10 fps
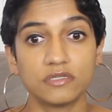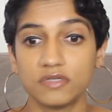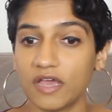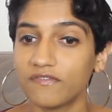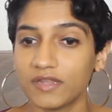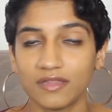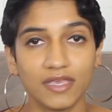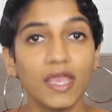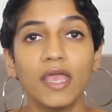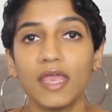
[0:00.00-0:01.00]
So
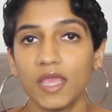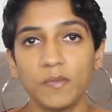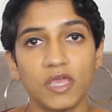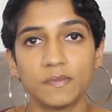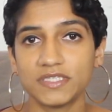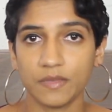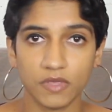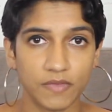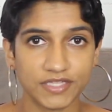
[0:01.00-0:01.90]
definitely hit me up, send me a